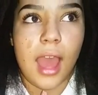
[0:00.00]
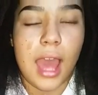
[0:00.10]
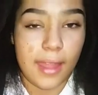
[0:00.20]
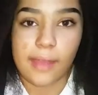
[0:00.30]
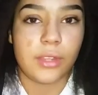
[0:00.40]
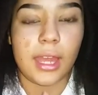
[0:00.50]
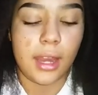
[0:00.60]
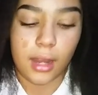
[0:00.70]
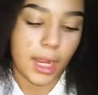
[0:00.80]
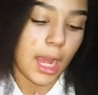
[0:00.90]
I left it.
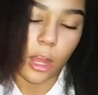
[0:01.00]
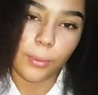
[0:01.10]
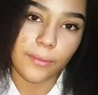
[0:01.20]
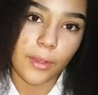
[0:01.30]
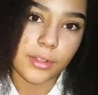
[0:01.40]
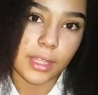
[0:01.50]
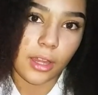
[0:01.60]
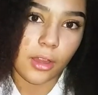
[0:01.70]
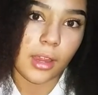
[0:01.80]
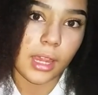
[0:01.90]
And then like a couple of hours
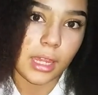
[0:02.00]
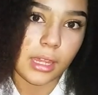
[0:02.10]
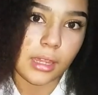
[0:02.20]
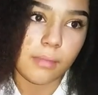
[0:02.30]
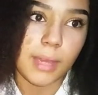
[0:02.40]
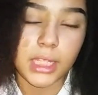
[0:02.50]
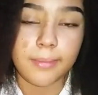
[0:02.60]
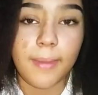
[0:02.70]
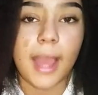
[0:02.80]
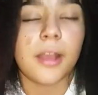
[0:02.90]
later, he messaged
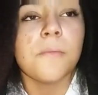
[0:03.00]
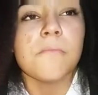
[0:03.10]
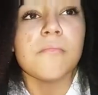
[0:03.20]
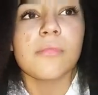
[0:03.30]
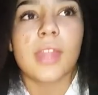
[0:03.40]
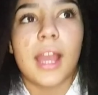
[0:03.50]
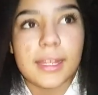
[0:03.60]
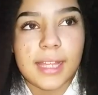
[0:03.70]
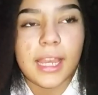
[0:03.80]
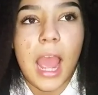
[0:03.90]
me back.
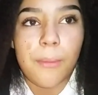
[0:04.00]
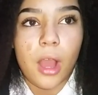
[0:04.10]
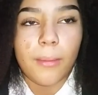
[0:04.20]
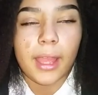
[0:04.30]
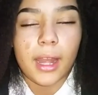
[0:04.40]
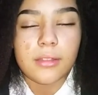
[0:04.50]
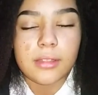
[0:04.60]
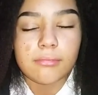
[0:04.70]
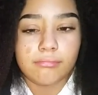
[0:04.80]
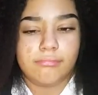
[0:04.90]
I said I'm coming, and I
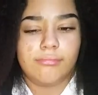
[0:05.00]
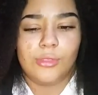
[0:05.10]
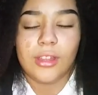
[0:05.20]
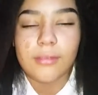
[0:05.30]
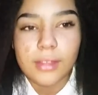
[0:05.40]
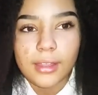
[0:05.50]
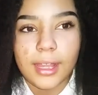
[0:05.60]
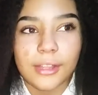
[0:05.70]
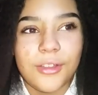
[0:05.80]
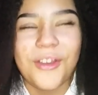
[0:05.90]
was like, what?
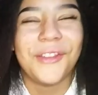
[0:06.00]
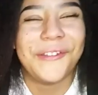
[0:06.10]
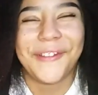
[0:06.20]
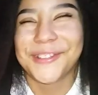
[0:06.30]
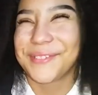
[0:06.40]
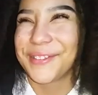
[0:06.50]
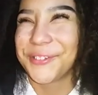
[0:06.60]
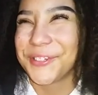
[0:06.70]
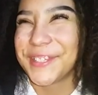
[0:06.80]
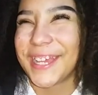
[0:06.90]
Like, I don't know. I just went
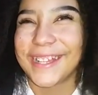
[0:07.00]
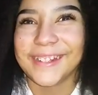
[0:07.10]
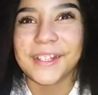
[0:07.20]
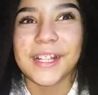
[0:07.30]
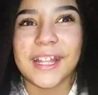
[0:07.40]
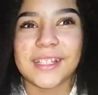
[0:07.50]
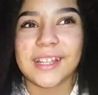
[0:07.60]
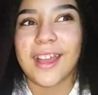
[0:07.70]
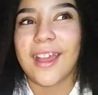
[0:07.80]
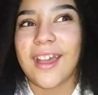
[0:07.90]
cross-eyed, and I was
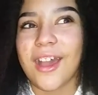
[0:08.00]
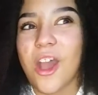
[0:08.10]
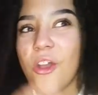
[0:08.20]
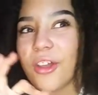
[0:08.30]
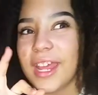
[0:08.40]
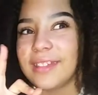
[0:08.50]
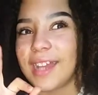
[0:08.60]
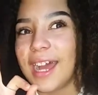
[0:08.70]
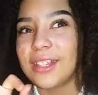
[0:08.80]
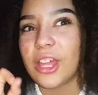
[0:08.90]
like, all right,
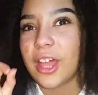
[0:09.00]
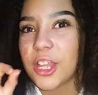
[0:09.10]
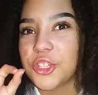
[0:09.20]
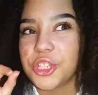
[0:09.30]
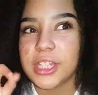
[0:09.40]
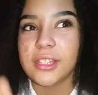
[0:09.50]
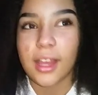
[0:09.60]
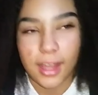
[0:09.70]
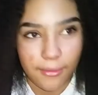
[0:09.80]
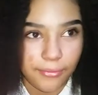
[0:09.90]
Dad. That's G.
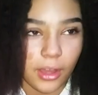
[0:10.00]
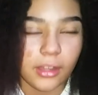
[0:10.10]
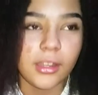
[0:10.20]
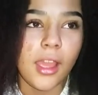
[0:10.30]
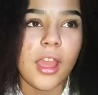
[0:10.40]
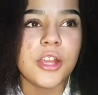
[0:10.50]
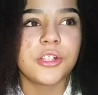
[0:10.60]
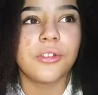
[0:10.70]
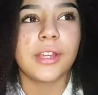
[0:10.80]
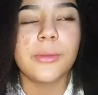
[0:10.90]
Have fun.
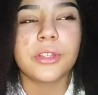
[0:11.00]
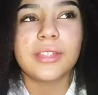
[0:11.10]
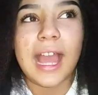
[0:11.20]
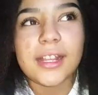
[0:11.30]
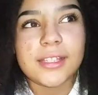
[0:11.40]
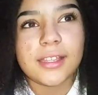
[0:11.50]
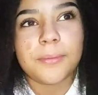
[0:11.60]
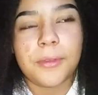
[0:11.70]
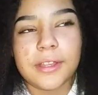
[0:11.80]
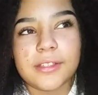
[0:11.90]
So he was on taxis at the
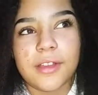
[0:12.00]
point.